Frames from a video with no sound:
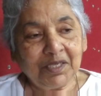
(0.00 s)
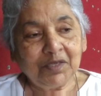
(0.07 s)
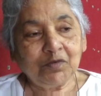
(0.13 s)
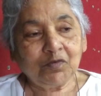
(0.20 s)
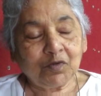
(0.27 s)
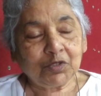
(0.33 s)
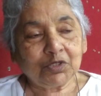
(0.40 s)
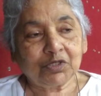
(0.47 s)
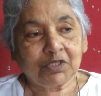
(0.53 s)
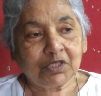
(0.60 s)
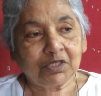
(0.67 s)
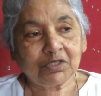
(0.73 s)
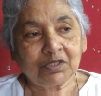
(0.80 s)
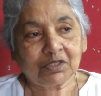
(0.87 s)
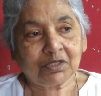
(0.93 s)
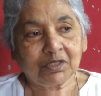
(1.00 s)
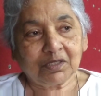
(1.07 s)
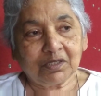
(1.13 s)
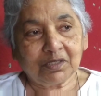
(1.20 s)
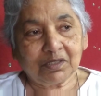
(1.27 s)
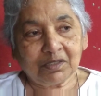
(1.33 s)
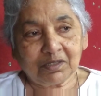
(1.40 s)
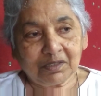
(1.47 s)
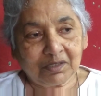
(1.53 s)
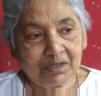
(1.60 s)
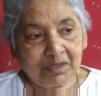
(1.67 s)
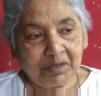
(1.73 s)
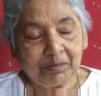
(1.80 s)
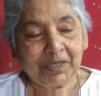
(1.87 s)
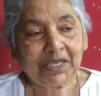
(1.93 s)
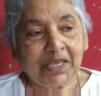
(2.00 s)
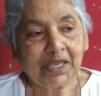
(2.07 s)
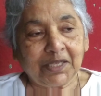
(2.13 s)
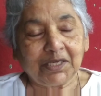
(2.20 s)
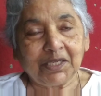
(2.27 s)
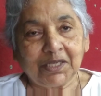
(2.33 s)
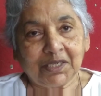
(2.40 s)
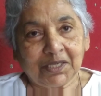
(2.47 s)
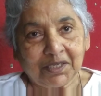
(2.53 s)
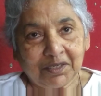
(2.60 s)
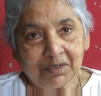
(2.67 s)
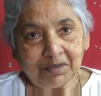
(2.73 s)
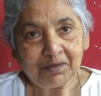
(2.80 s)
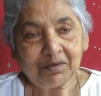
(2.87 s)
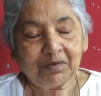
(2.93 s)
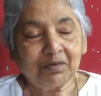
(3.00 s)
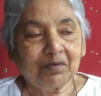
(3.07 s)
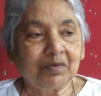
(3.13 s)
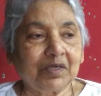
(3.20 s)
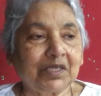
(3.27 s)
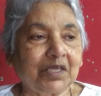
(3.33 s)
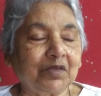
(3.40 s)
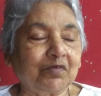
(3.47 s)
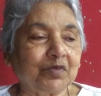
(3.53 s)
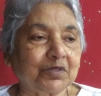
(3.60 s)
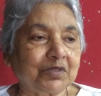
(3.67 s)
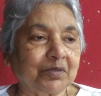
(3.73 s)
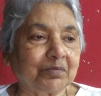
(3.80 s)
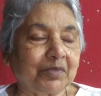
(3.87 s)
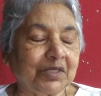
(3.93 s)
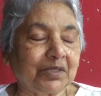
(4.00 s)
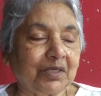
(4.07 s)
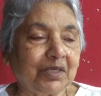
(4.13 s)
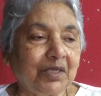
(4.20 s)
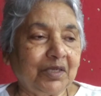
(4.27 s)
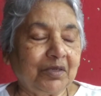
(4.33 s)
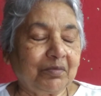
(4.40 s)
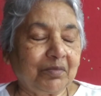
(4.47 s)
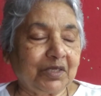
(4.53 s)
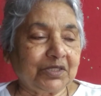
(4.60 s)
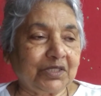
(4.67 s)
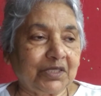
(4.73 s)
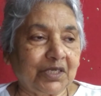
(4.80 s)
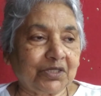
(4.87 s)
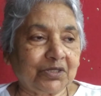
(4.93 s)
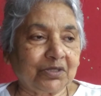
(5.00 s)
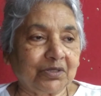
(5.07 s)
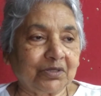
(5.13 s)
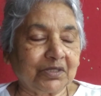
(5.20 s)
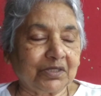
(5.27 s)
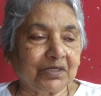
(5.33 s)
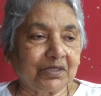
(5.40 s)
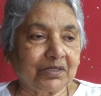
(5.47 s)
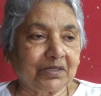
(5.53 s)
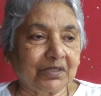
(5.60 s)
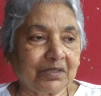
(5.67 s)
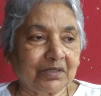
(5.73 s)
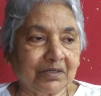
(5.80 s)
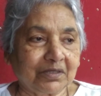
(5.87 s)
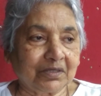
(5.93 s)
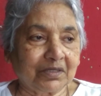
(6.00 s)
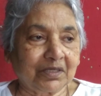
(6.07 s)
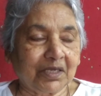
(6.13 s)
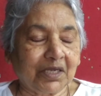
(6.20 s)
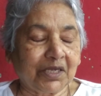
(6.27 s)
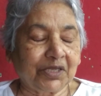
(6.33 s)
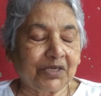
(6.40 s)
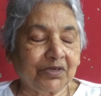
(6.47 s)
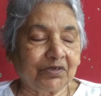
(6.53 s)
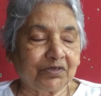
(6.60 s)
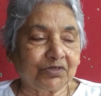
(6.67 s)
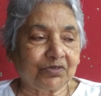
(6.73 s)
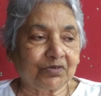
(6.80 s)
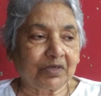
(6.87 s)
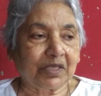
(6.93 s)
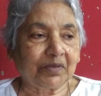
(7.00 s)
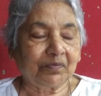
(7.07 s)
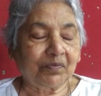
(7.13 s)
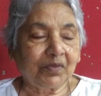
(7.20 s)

he was just a mechanic working for some multinational car industry.